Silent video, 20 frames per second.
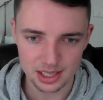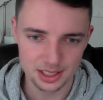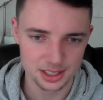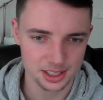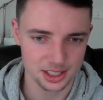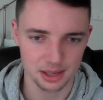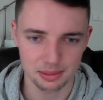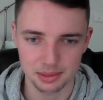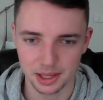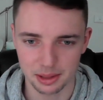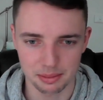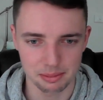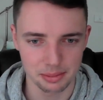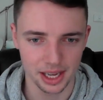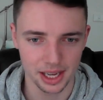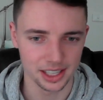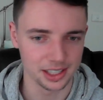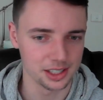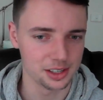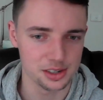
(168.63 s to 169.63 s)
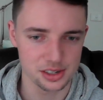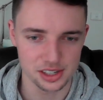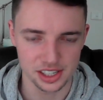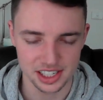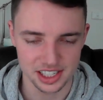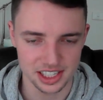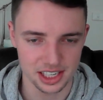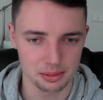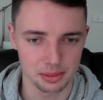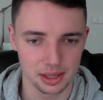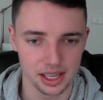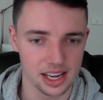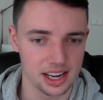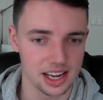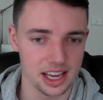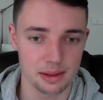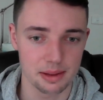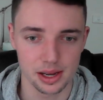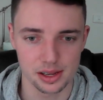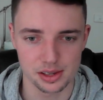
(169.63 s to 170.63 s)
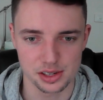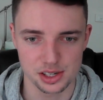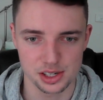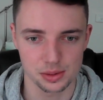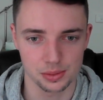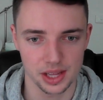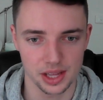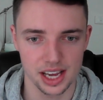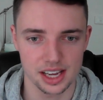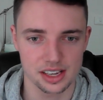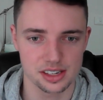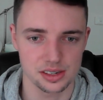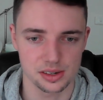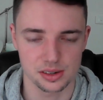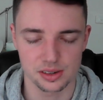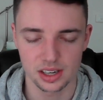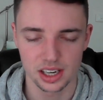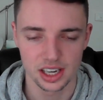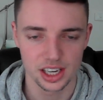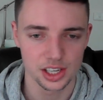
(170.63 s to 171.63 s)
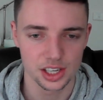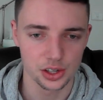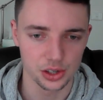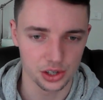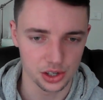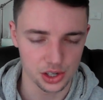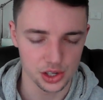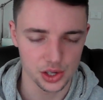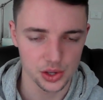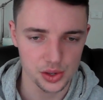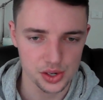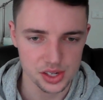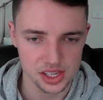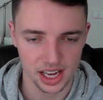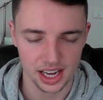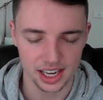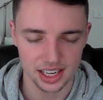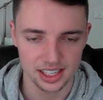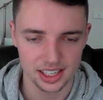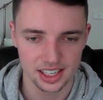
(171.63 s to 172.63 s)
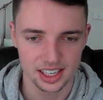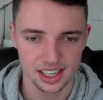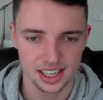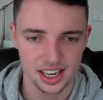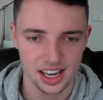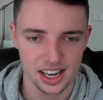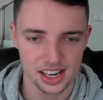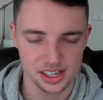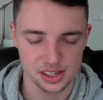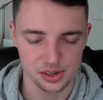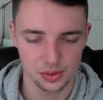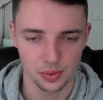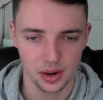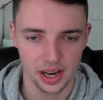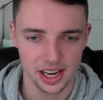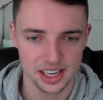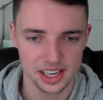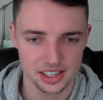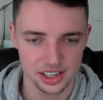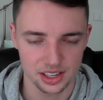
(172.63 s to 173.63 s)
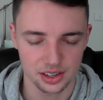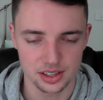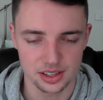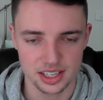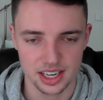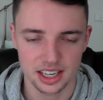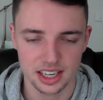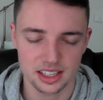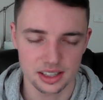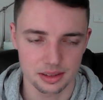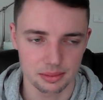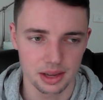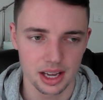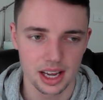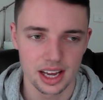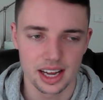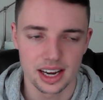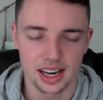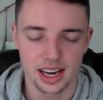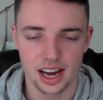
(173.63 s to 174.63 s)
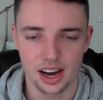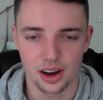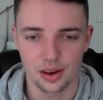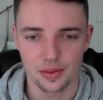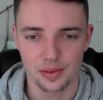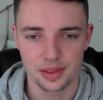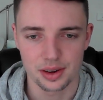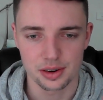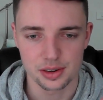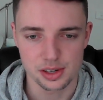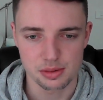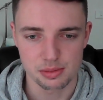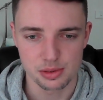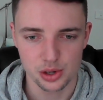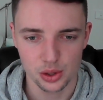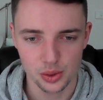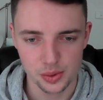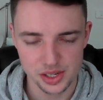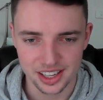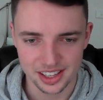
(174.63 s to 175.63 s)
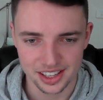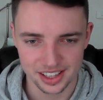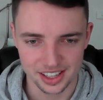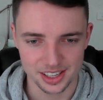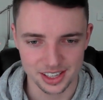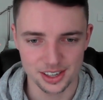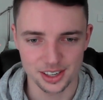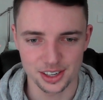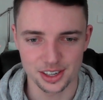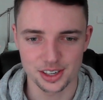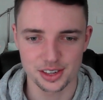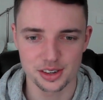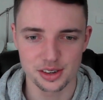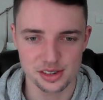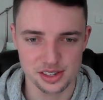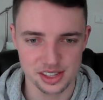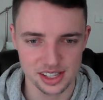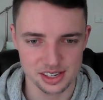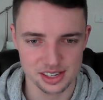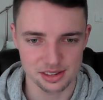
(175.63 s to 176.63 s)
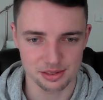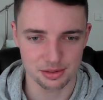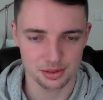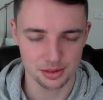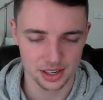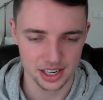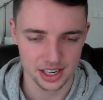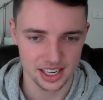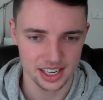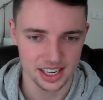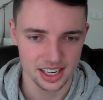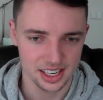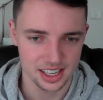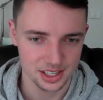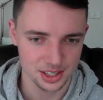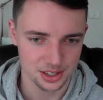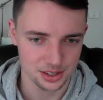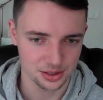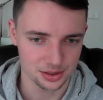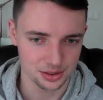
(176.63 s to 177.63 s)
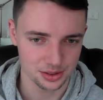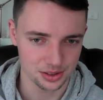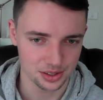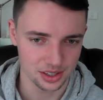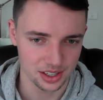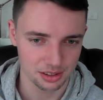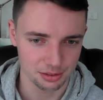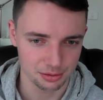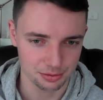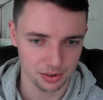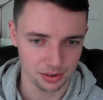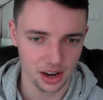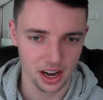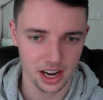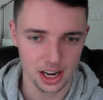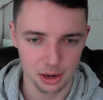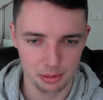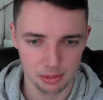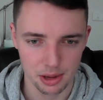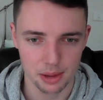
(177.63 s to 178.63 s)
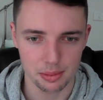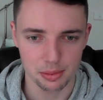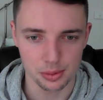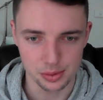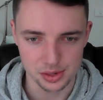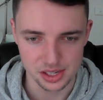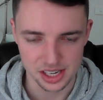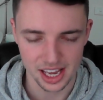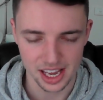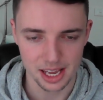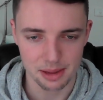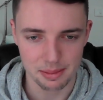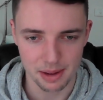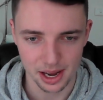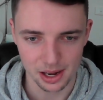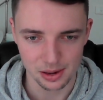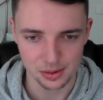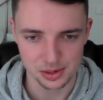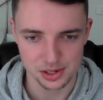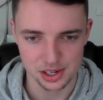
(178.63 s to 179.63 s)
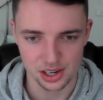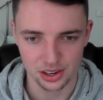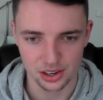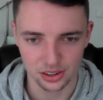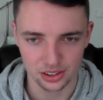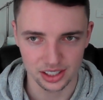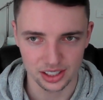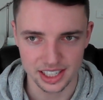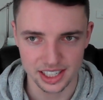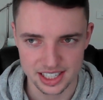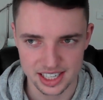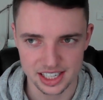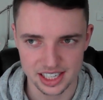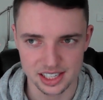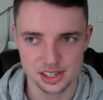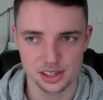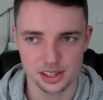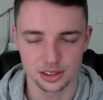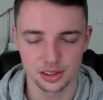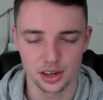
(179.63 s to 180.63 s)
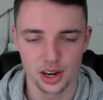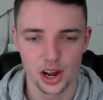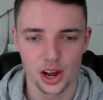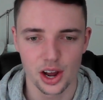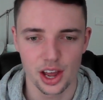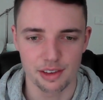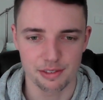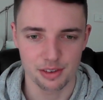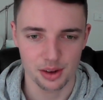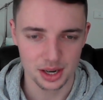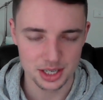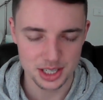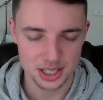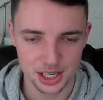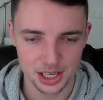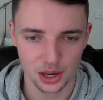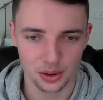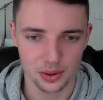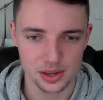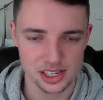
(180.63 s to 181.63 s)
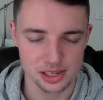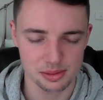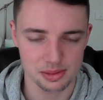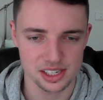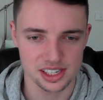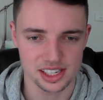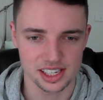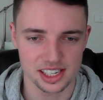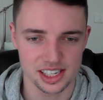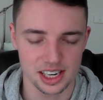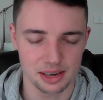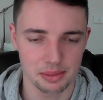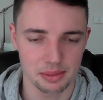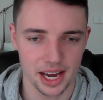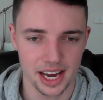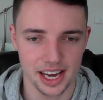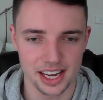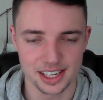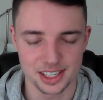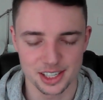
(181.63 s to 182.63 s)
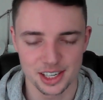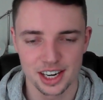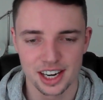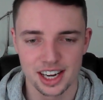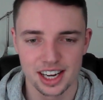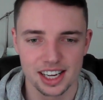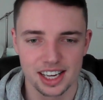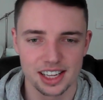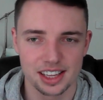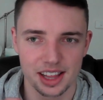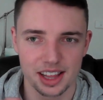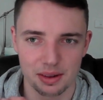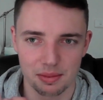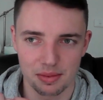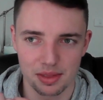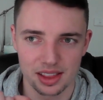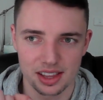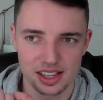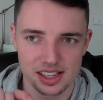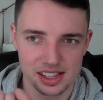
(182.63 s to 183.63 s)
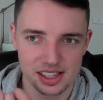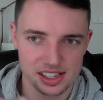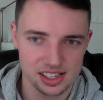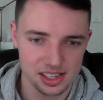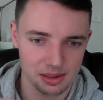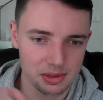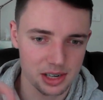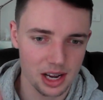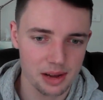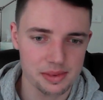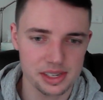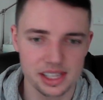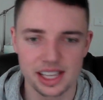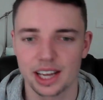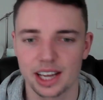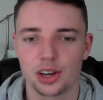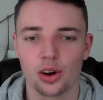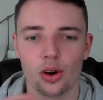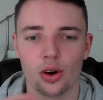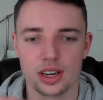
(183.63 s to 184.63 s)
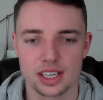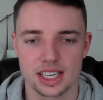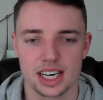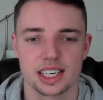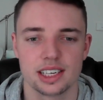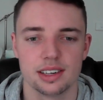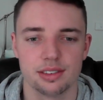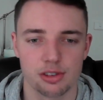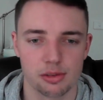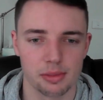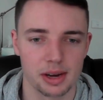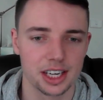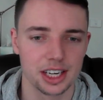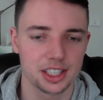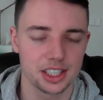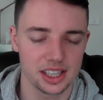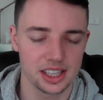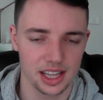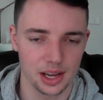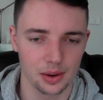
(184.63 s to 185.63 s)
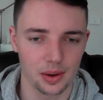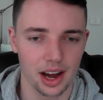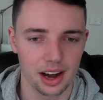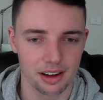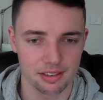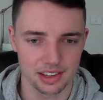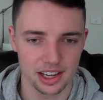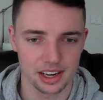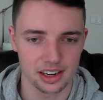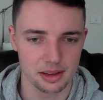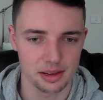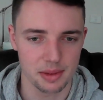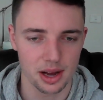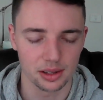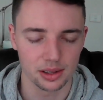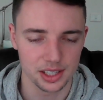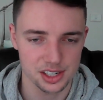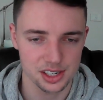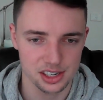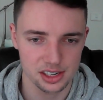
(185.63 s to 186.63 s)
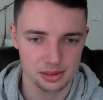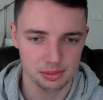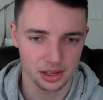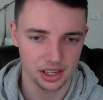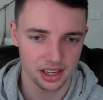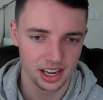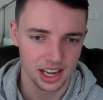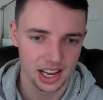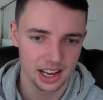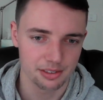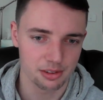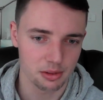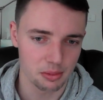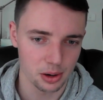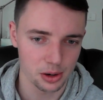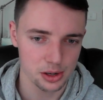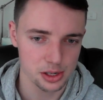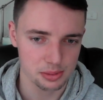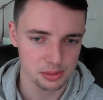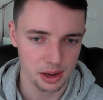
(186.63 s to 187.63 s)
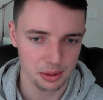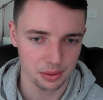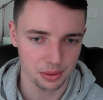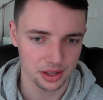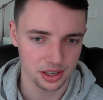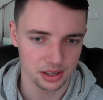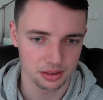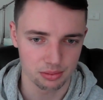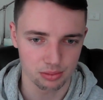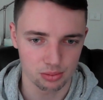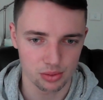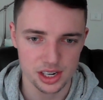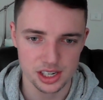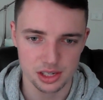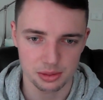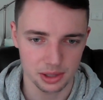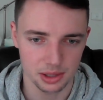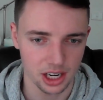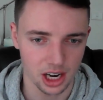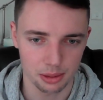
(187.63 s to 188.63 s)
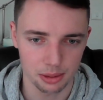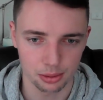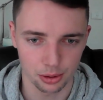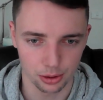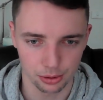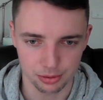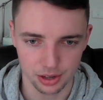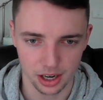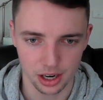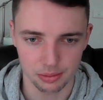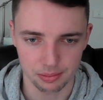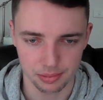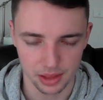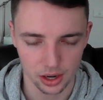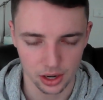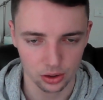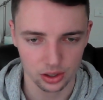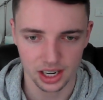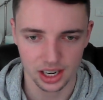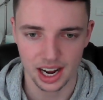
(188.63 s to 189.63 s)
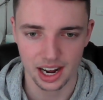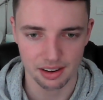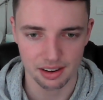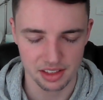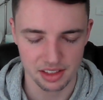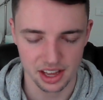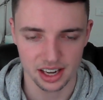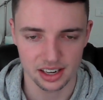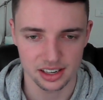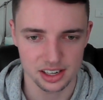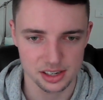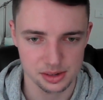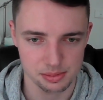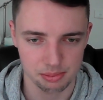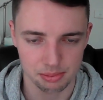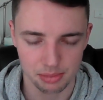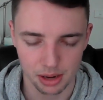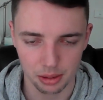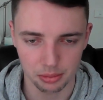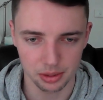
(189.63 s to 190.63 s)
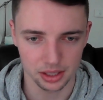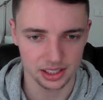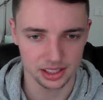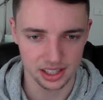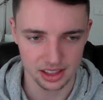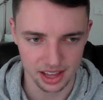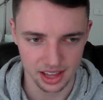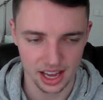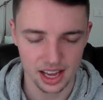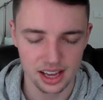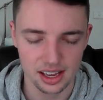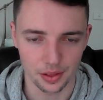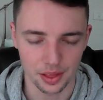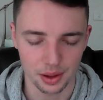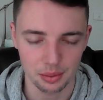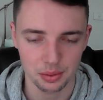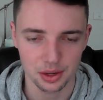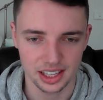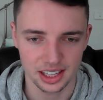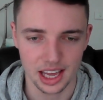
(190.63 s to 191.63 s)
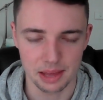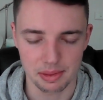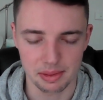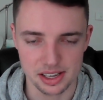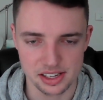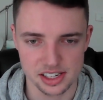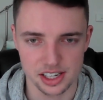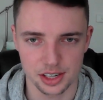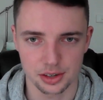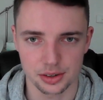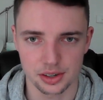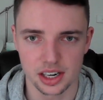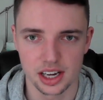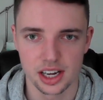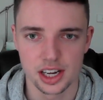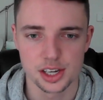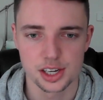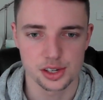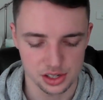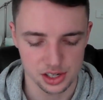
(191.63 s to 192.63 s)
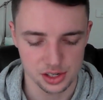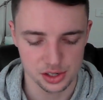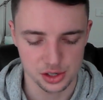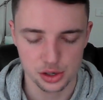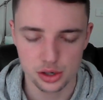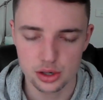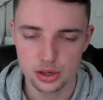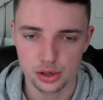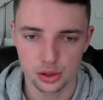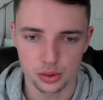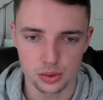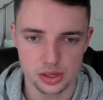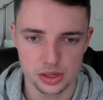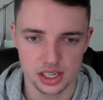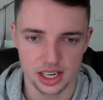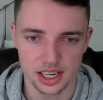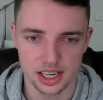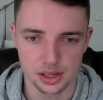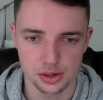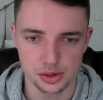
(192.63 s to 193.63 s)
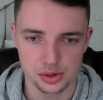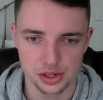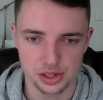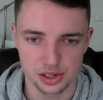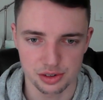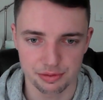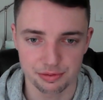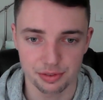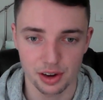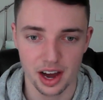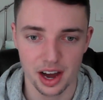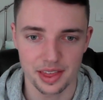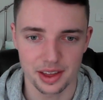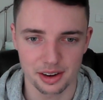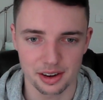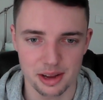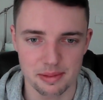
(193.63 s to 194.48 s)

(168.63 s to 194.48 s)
some barely use LinkedIn, but their email is still there. So you can use that as a way to contact them. Now, there are some tools that you can use, and these are free, to find people's emails on LinkedIn. So if you go on someone's LinkedIn page, they sometimes in their contact information, they'll have their email listed, but for most people that are reasonably high profile, they're not going to have that as publicly there. They want to keep that secret. So there's 2 tools that I use to find their